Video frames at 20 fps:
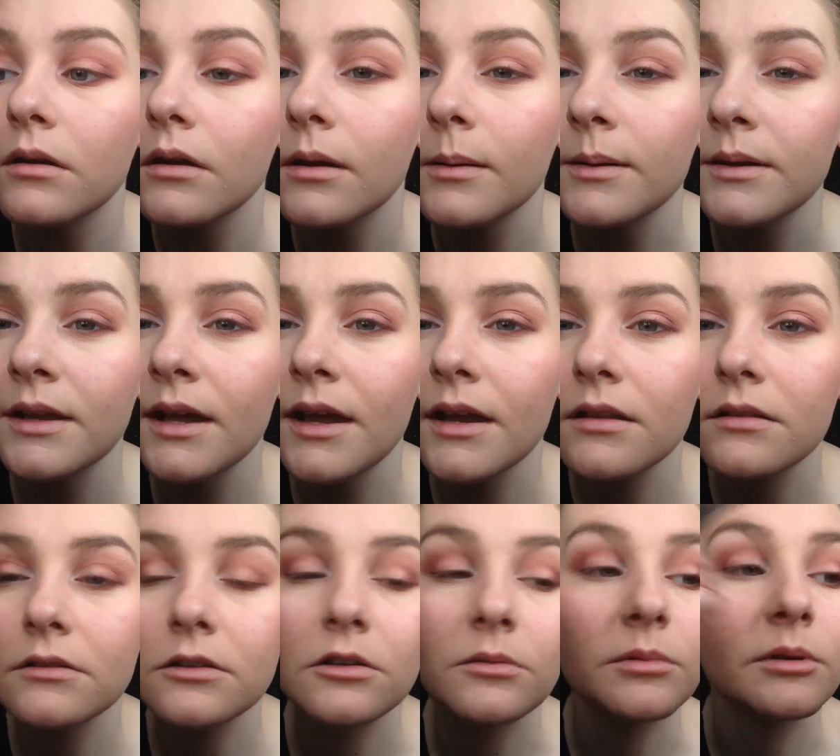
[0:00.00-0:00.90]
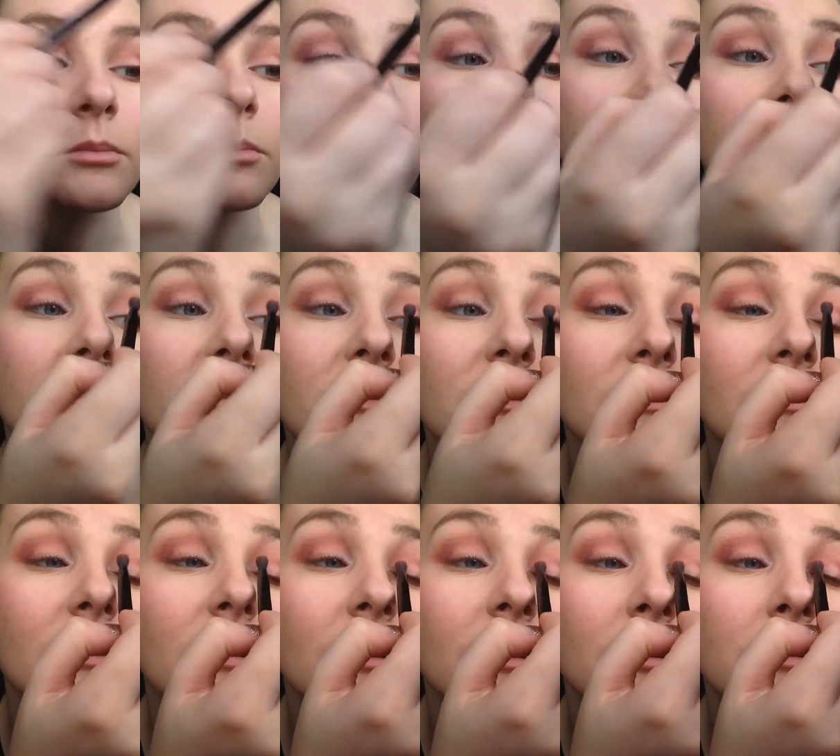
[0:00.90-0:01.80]
I'm going to add a little bit more to this
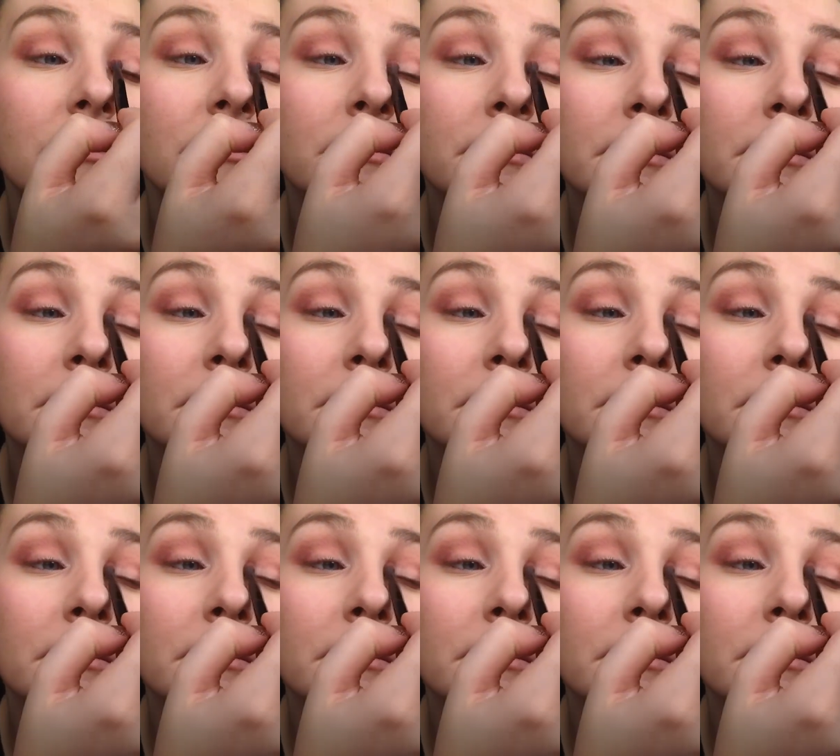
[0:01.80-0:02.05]
eye.